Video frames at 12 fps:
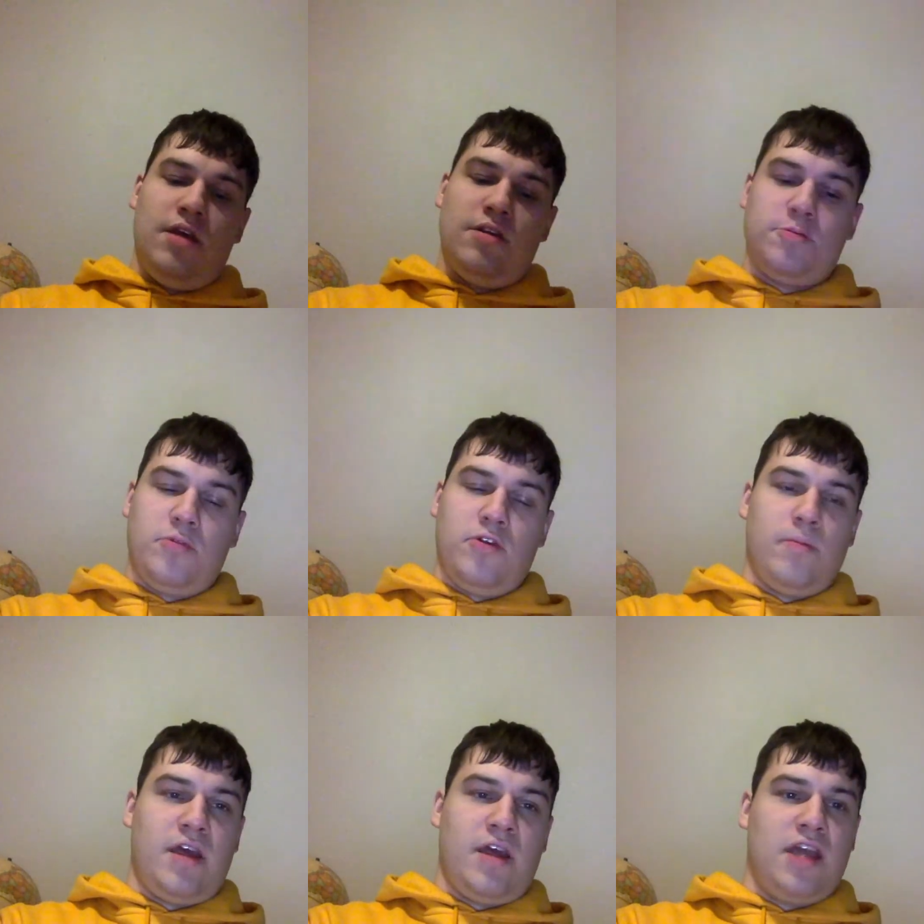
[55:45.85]
Just pull
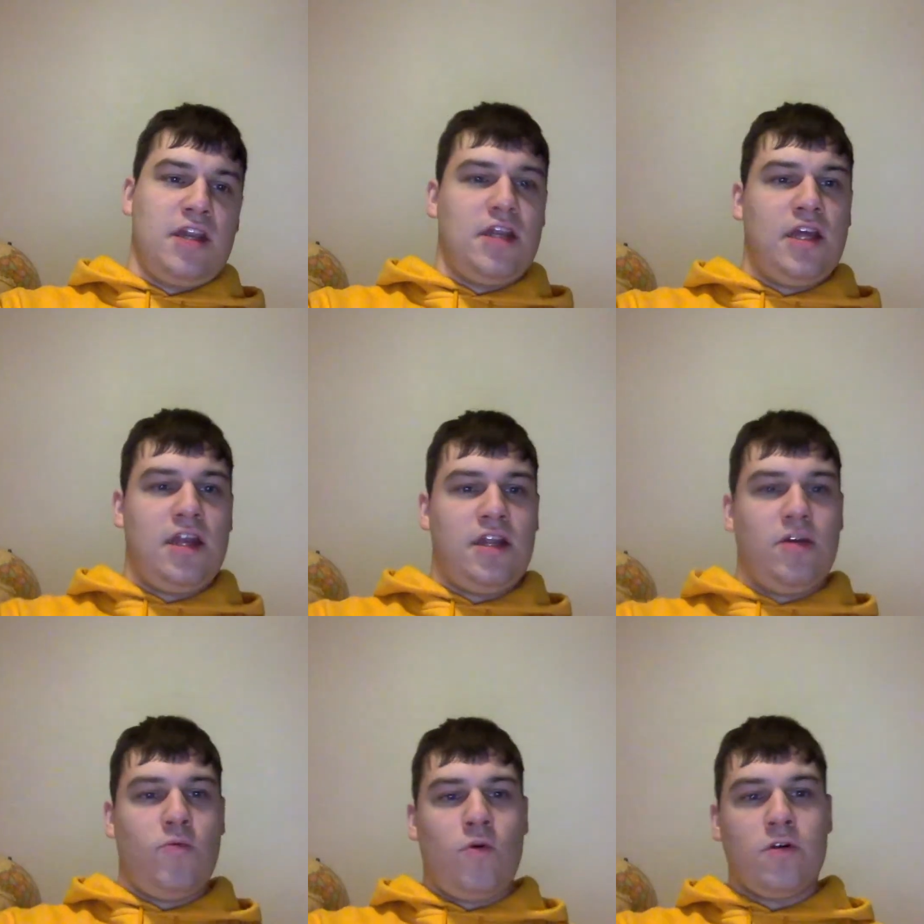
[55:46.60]
up my handy
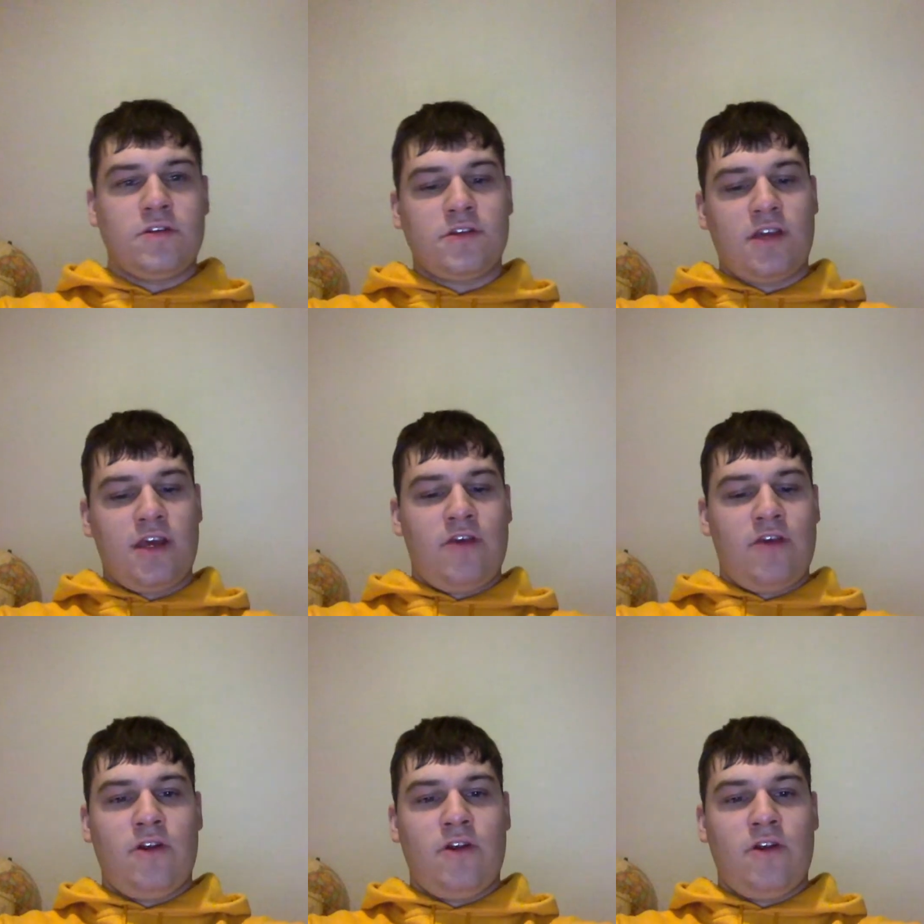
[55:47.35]
dandy awards
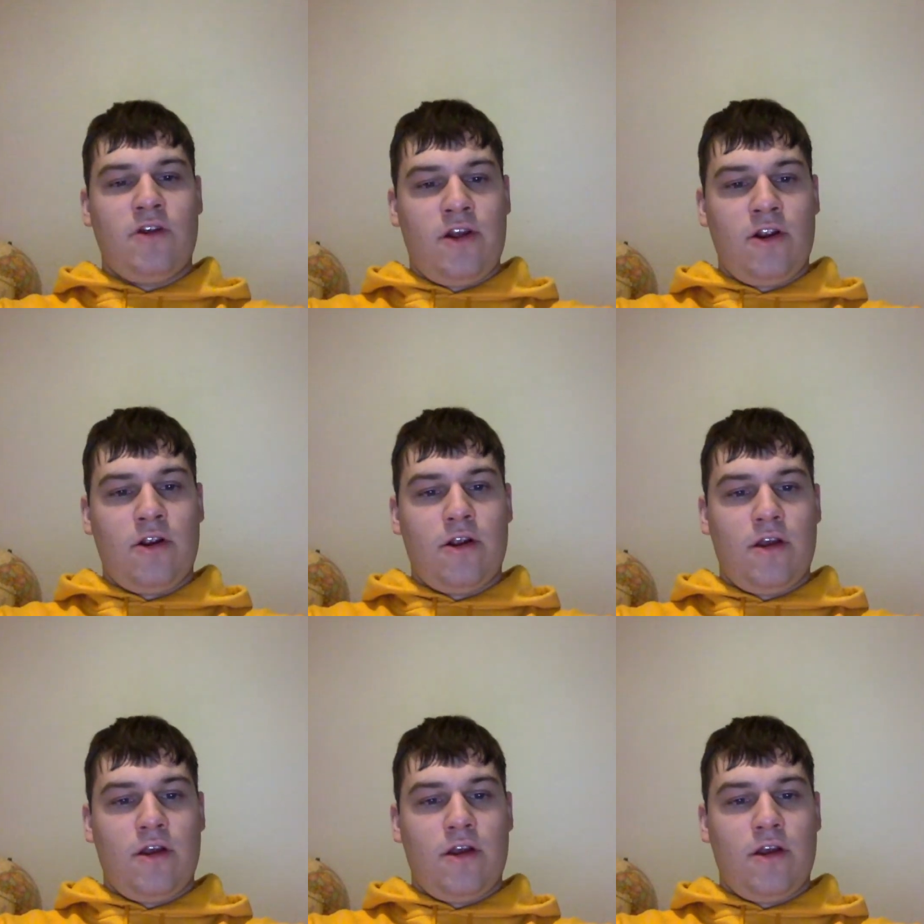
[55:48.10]
calendar here.